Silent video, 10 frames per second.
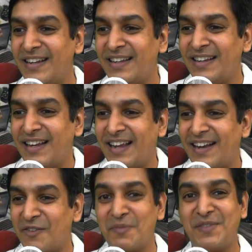there.
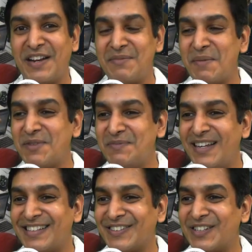And I hope they remember
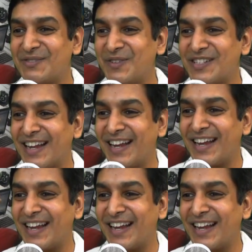me. So this was